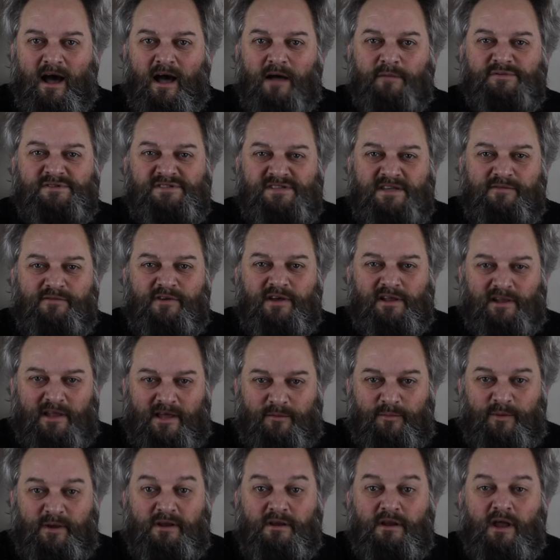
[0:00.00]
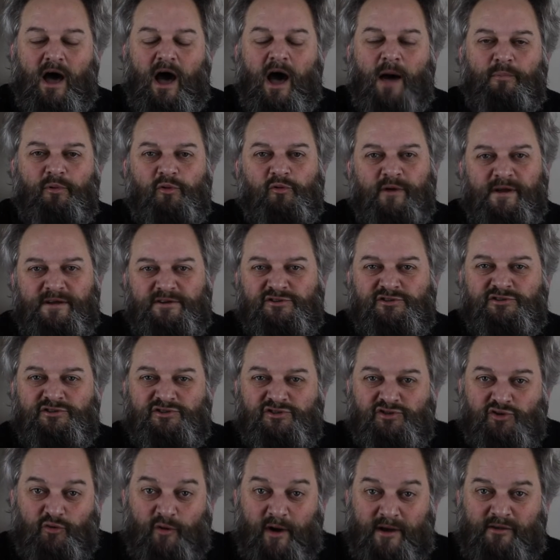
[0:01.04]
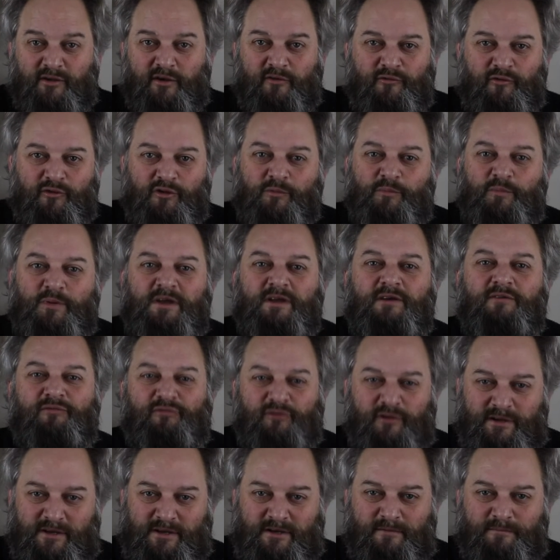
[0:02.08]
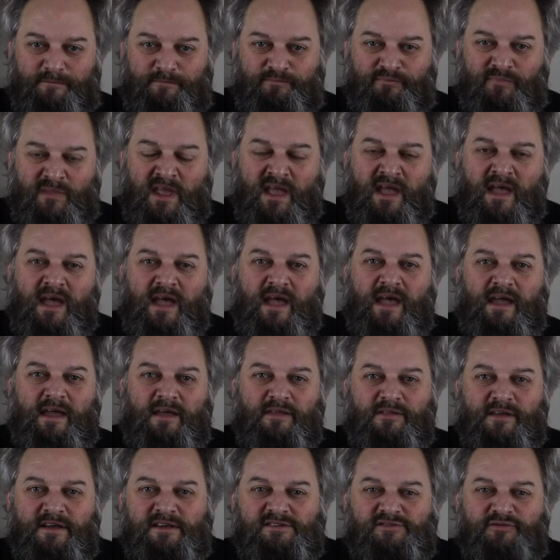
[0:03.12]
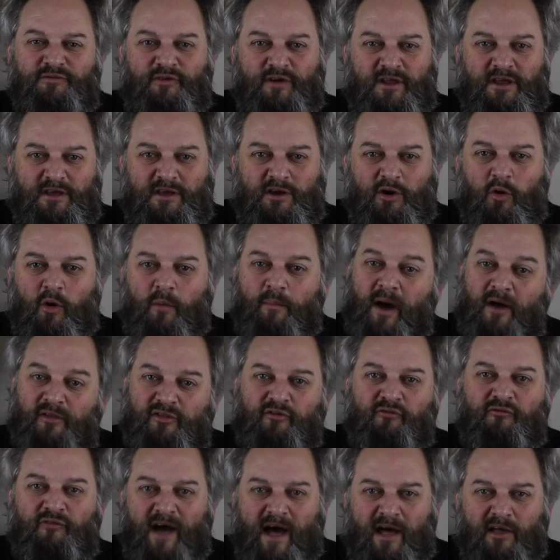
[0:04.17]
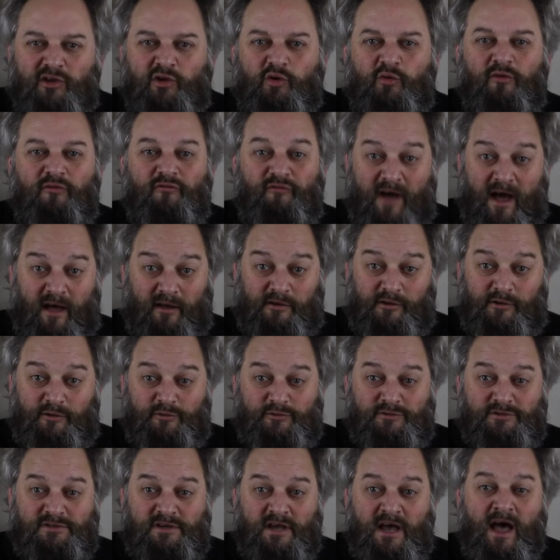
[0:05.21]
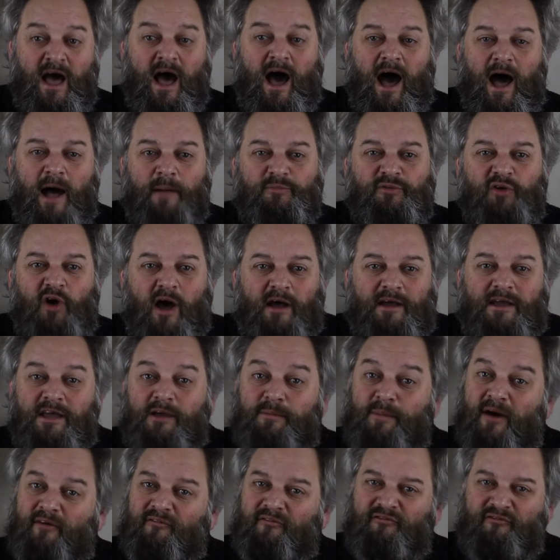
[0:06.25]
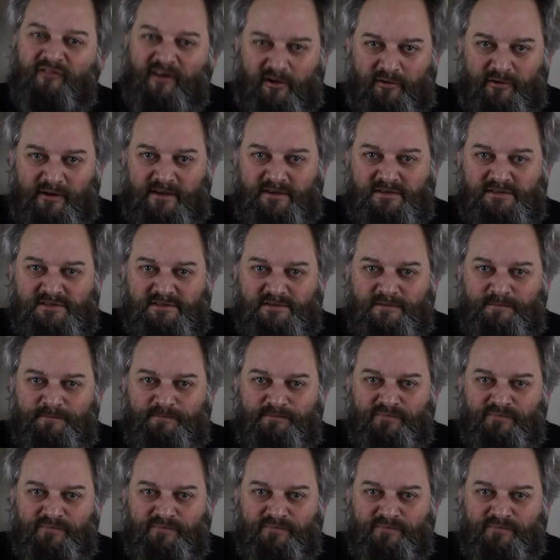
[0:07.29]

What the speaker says: I'm Steven Glickman, Operations Director for the Peak Fleet. In this video about the value of values, I'm talking about fairness.